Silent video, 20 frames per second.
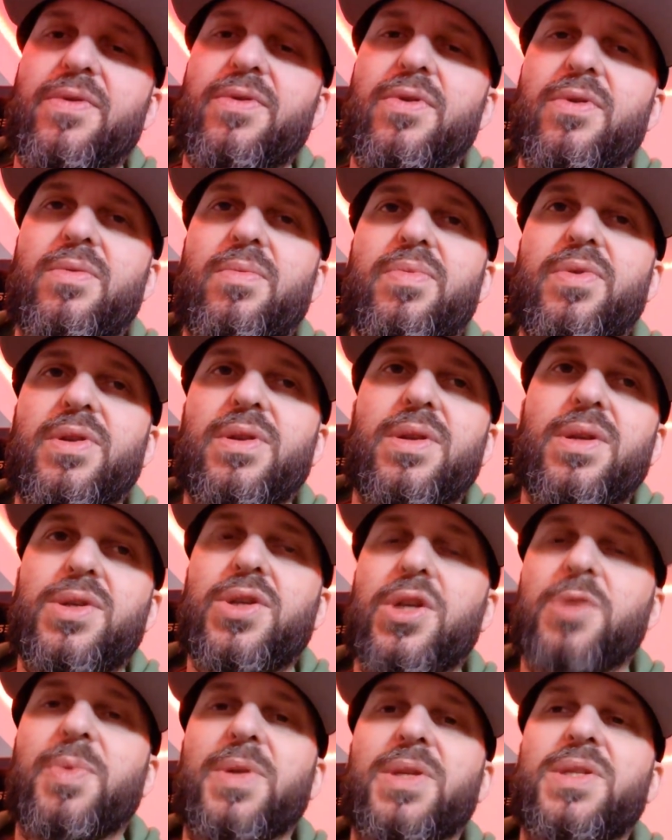though, but it's
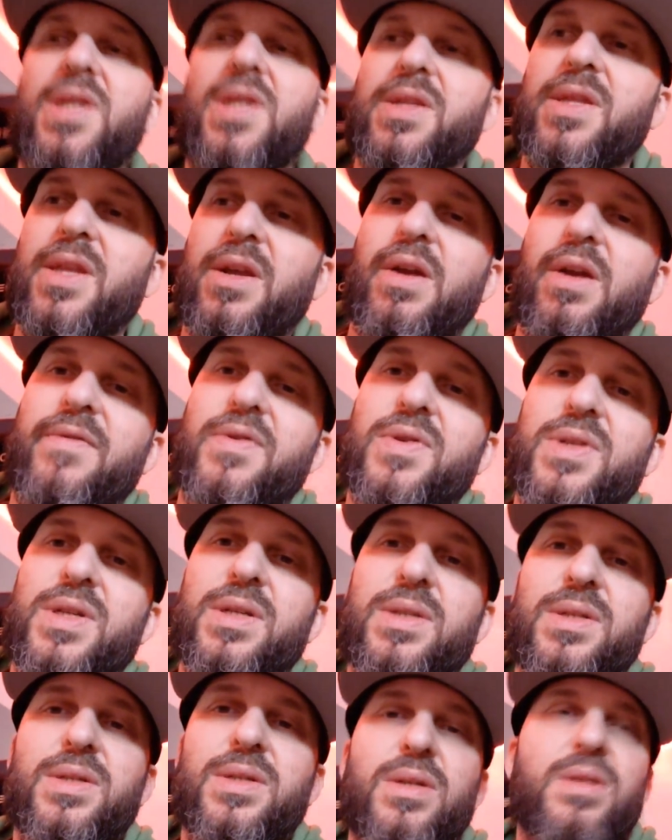just been sitting there ever
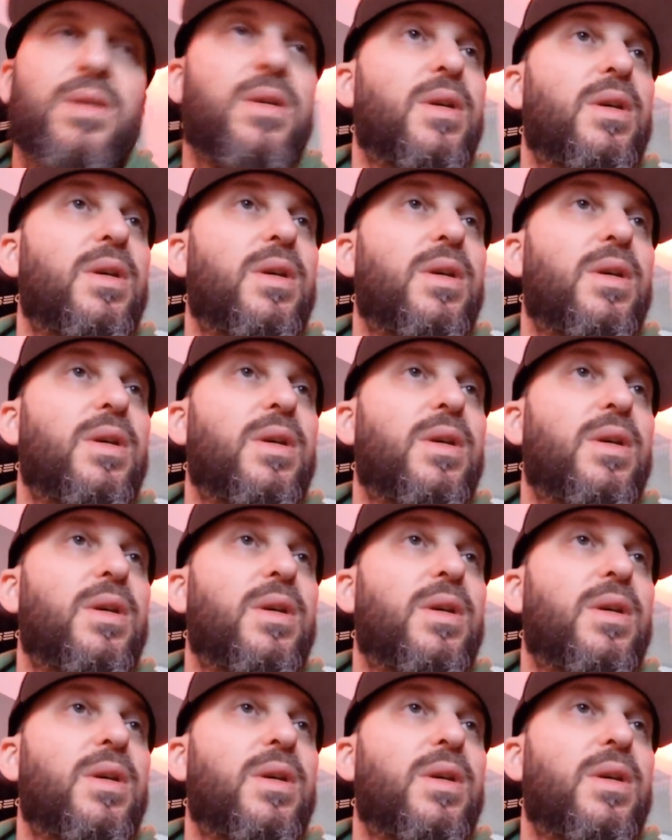since